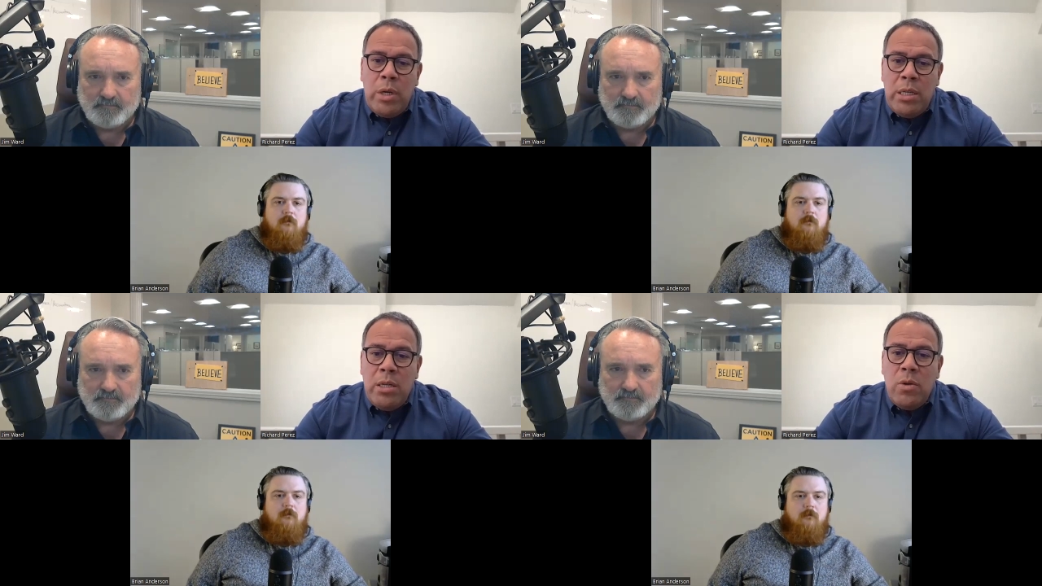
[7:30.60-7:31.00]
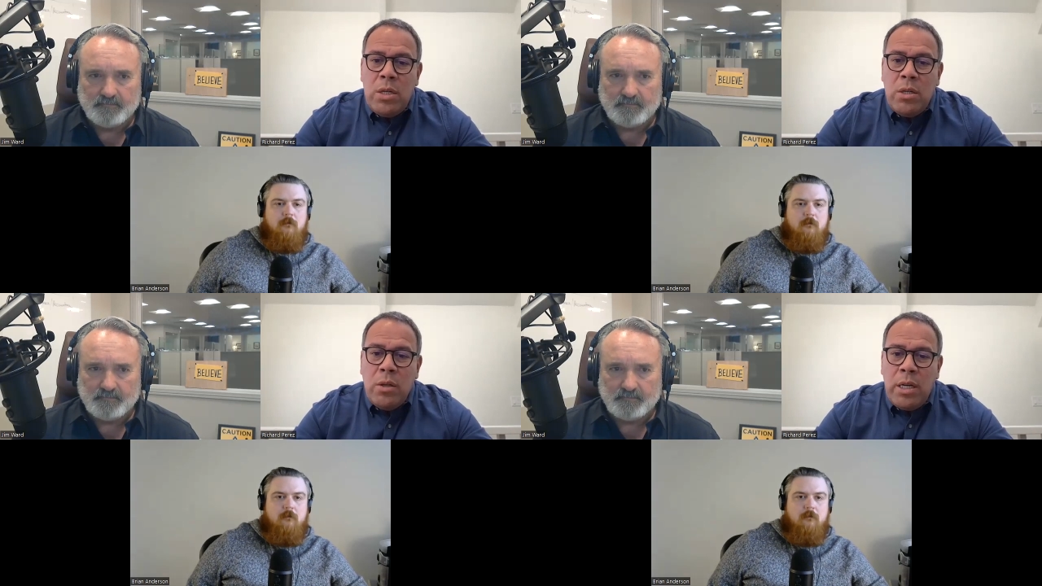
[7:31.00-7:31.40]
Speaker 1: we
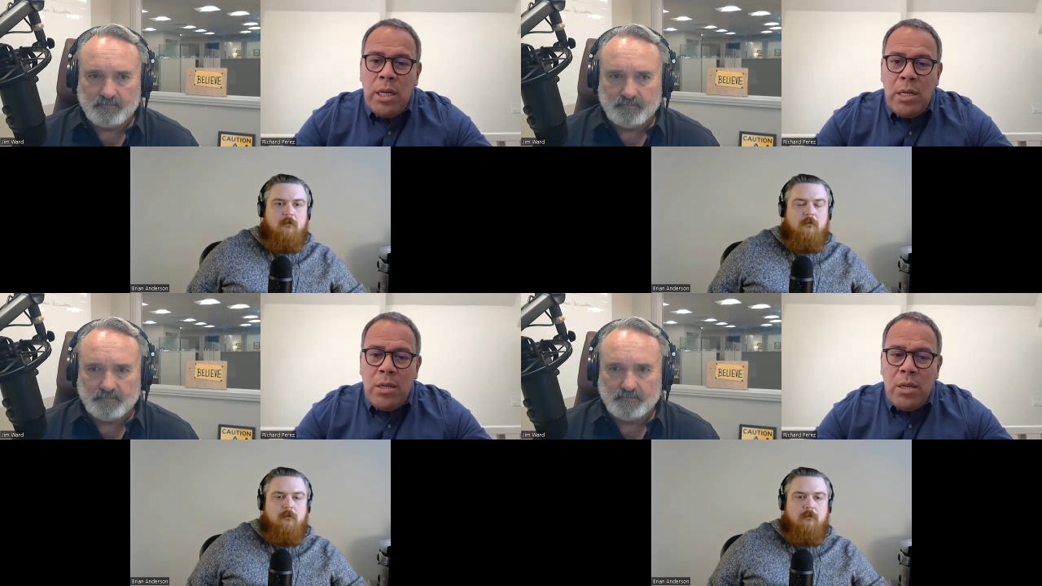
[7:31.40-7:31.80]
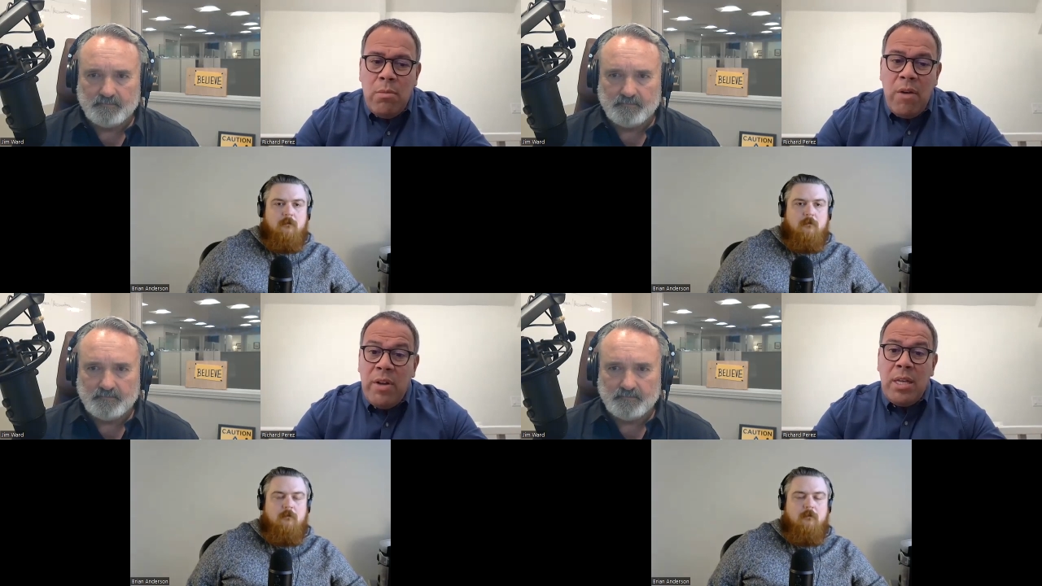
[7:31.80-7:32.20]
do is look at
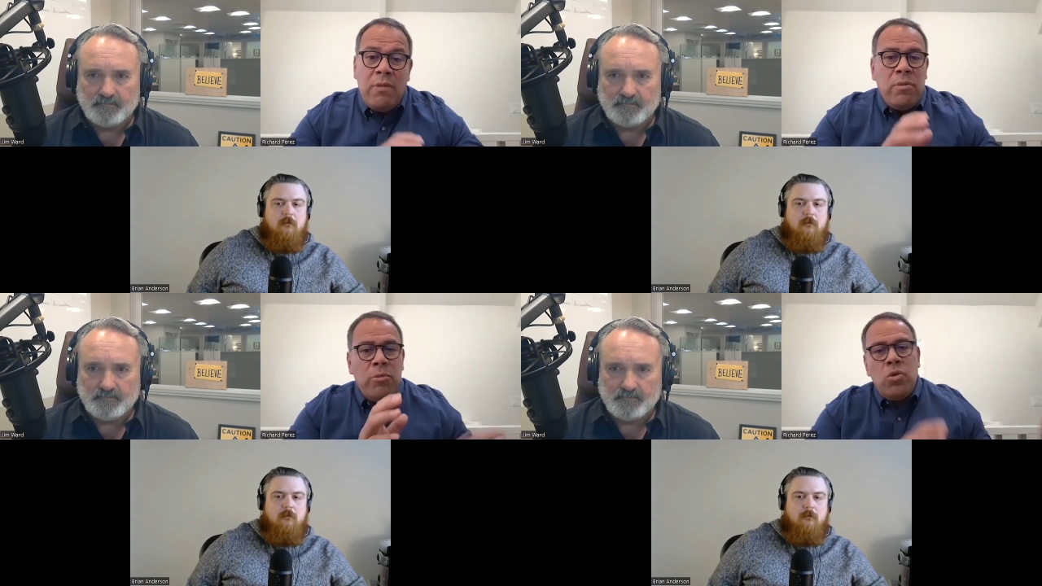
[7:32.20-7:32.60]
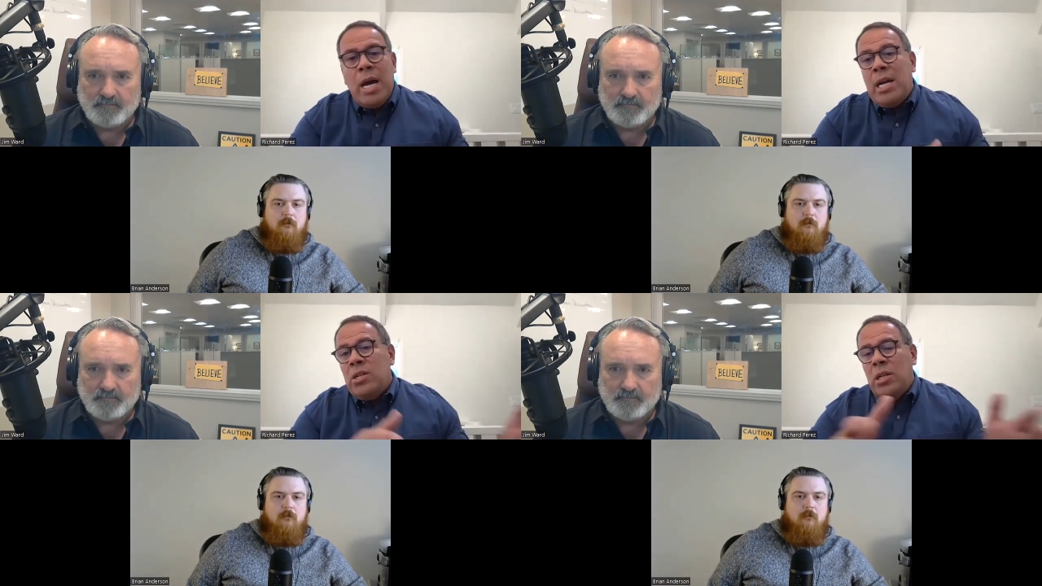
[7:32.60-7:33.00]
uh, everything from
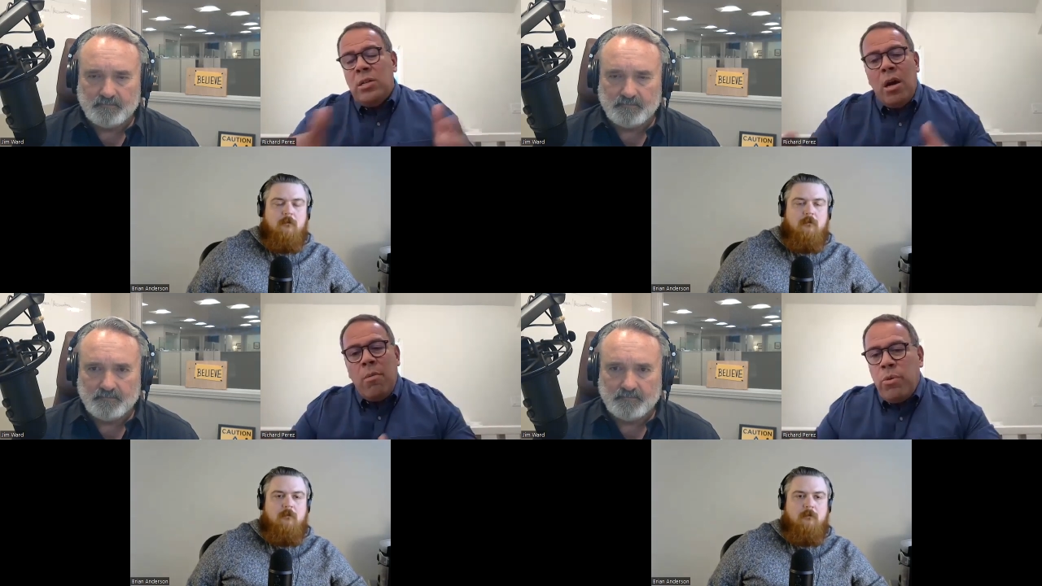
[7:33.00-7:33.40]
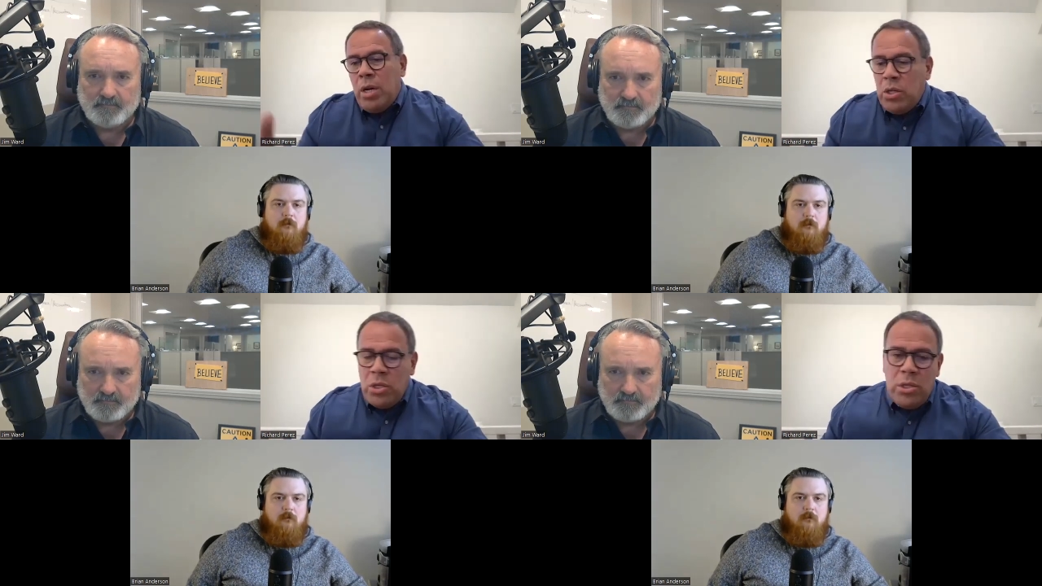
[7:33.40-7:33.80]
strategy to
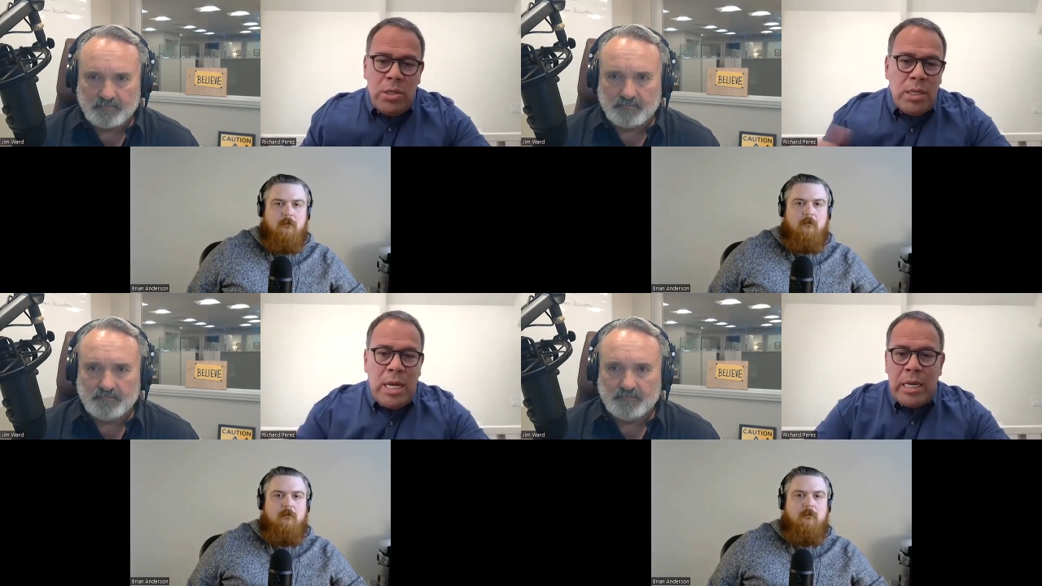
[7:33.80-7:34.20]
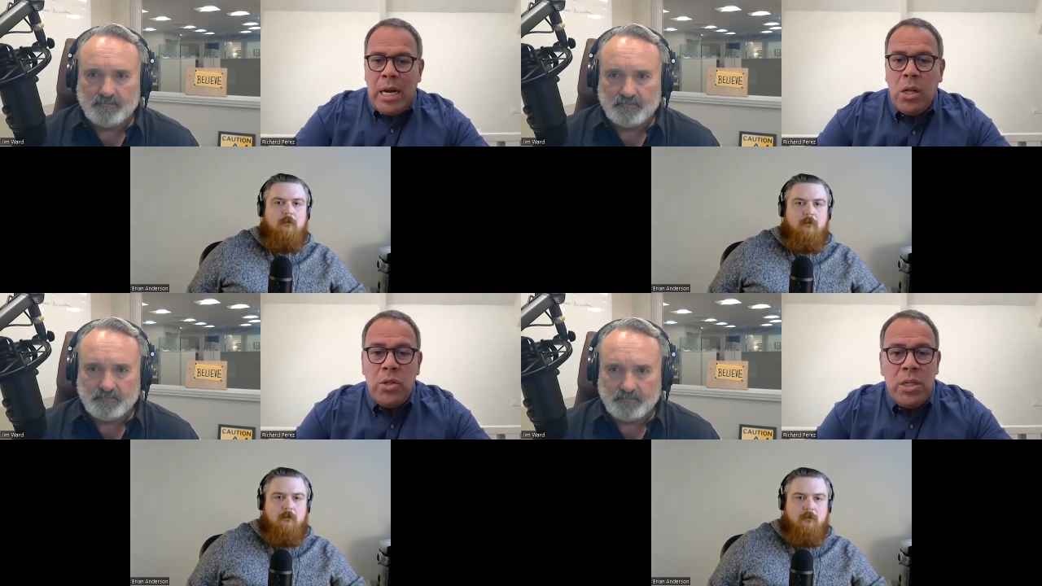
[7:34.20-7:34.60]
operations to
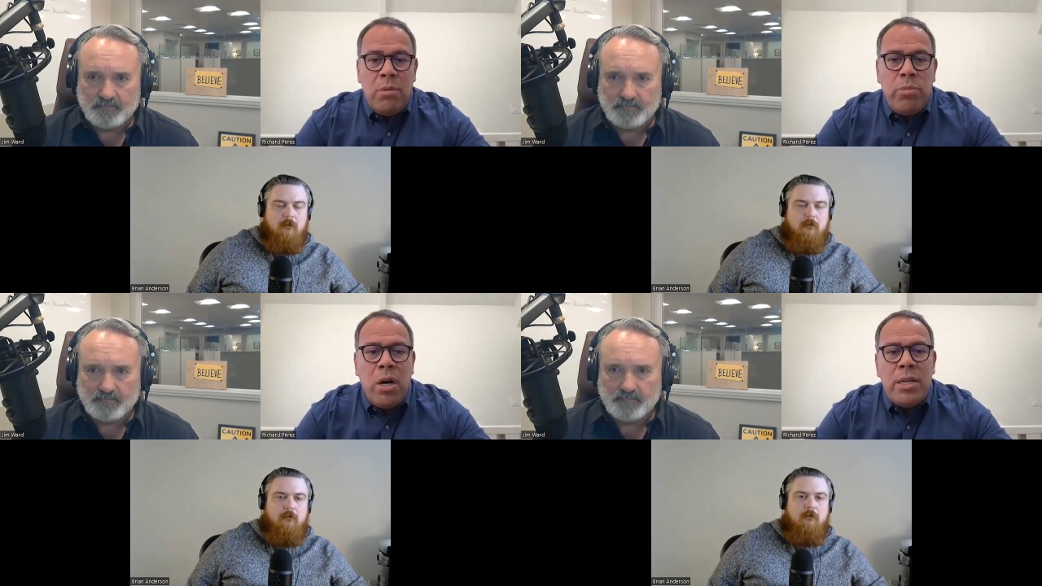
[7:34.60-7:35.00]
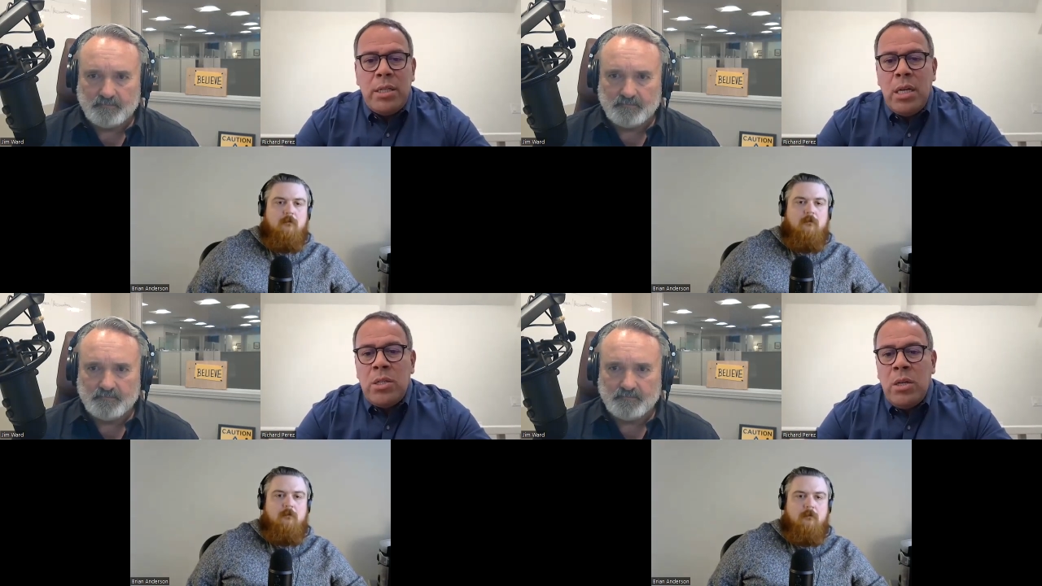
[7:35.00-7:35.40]
technology and
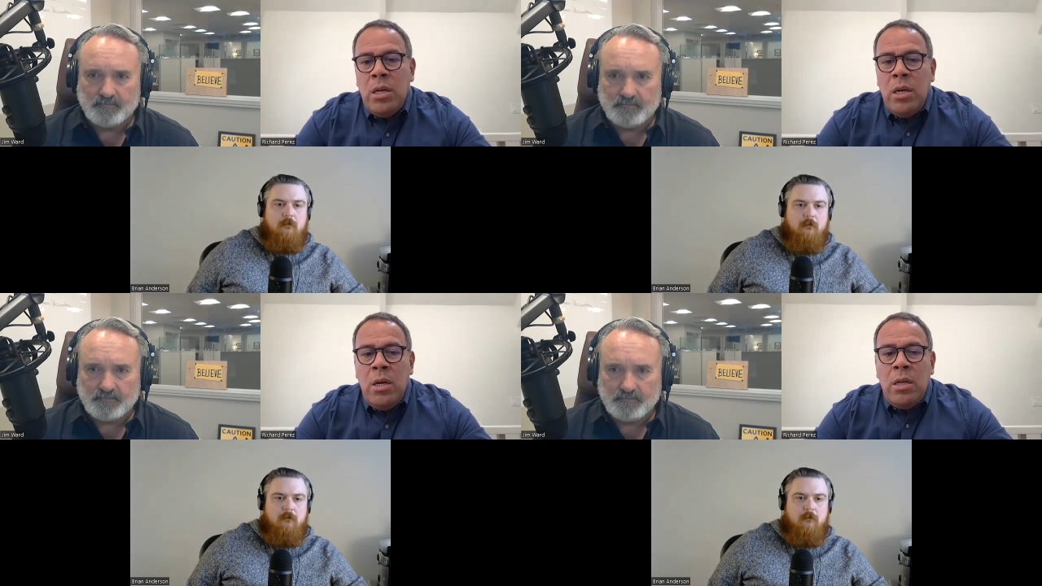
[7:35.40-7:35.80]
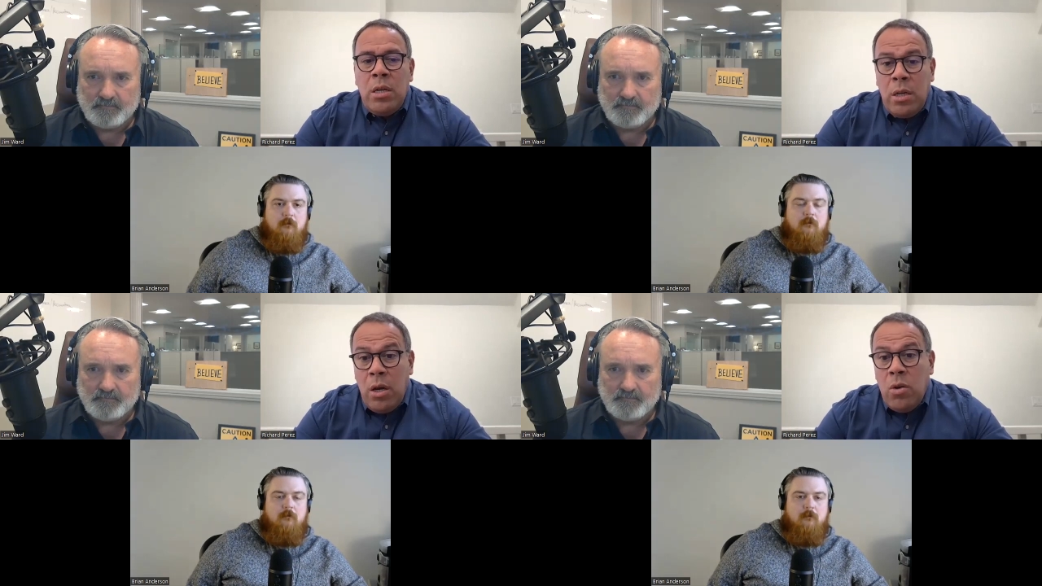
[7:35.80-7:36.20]
process
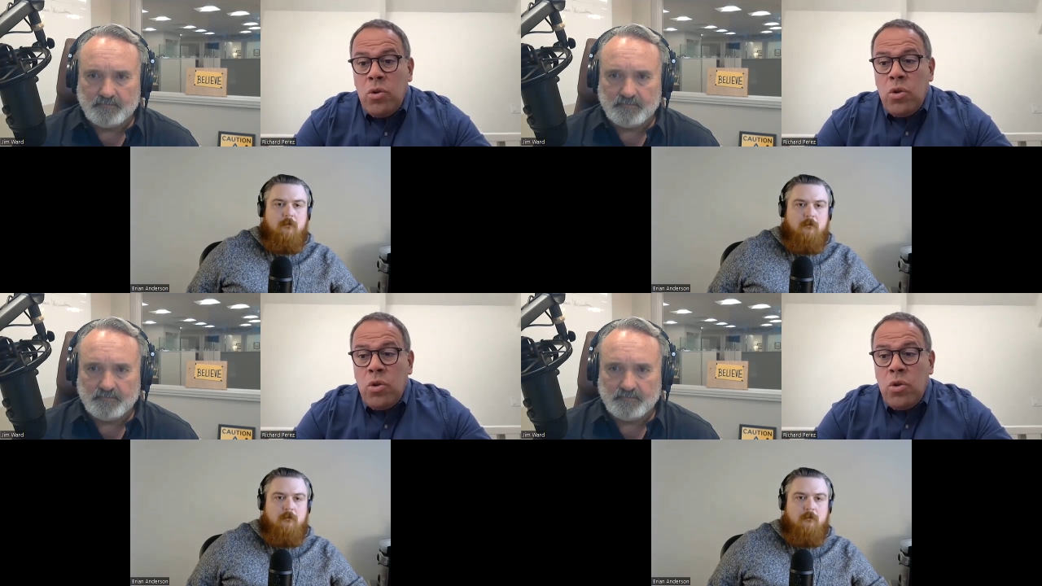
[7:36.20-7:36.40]
to go